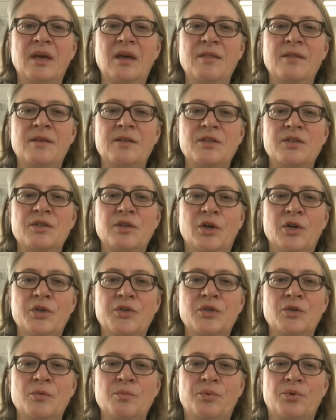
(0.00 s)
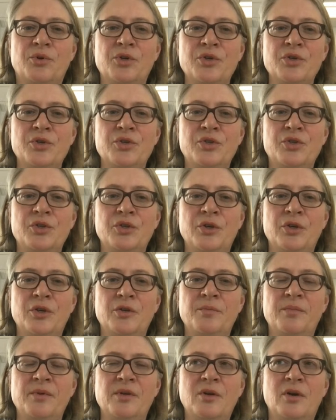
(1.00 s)
This is also important to
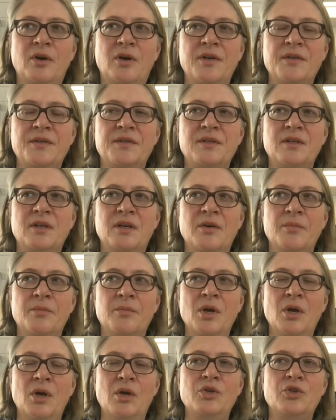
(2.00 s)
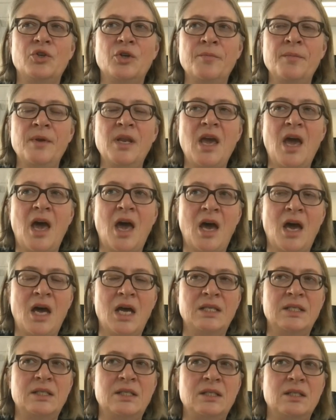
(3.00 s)
note because Germany
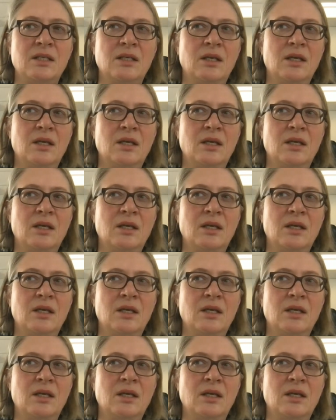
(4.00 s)
has